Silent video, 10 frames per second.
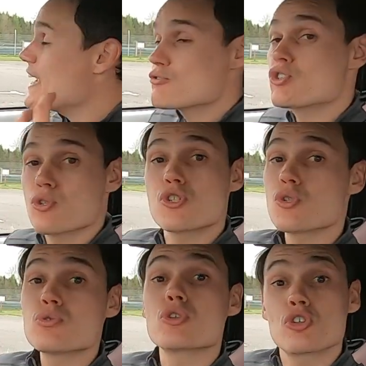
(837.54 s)
introduces
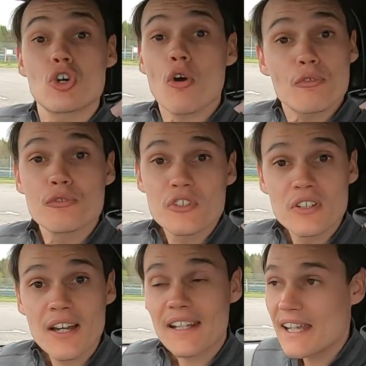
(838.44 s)
you to Croft
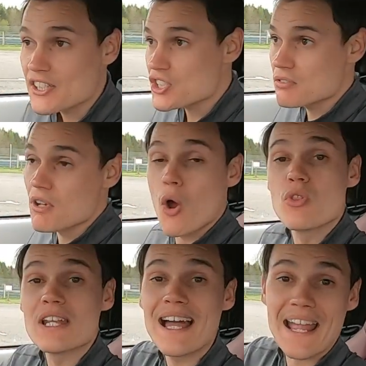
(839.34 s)
and lets you know
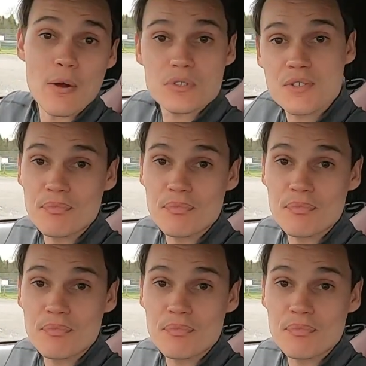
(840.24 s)
the layout.